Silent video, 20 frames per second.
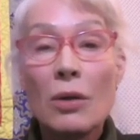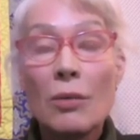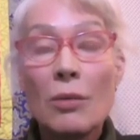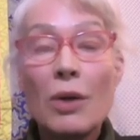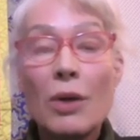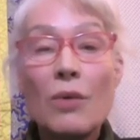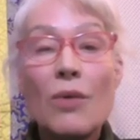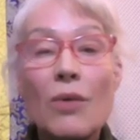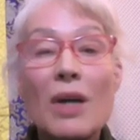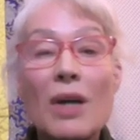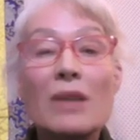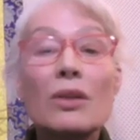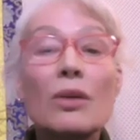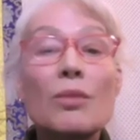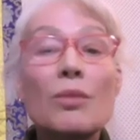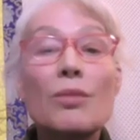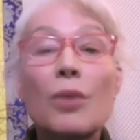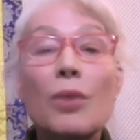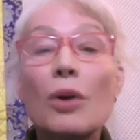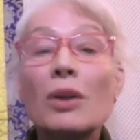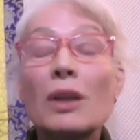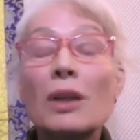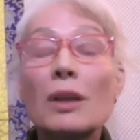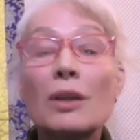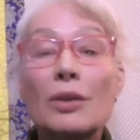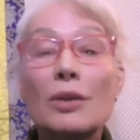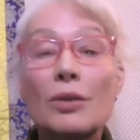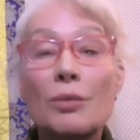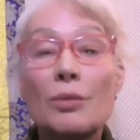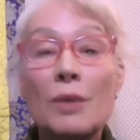But it was so
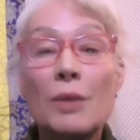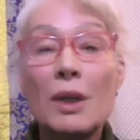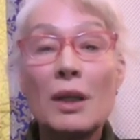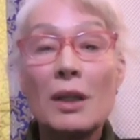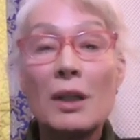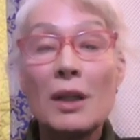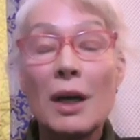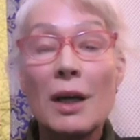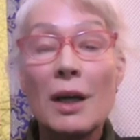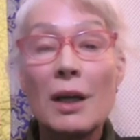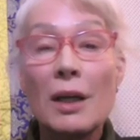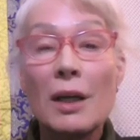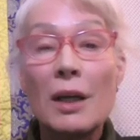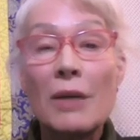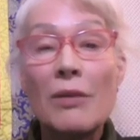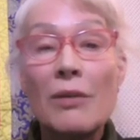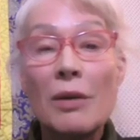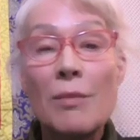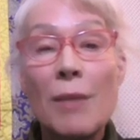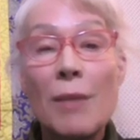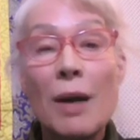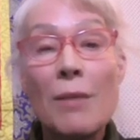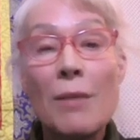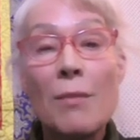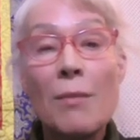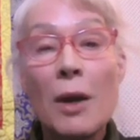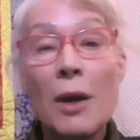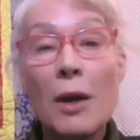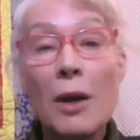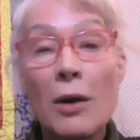important to me that even my
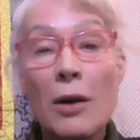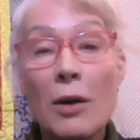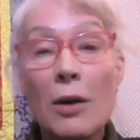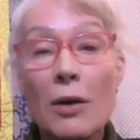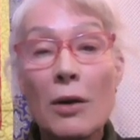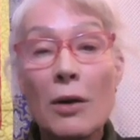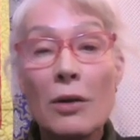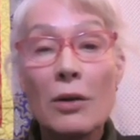mare,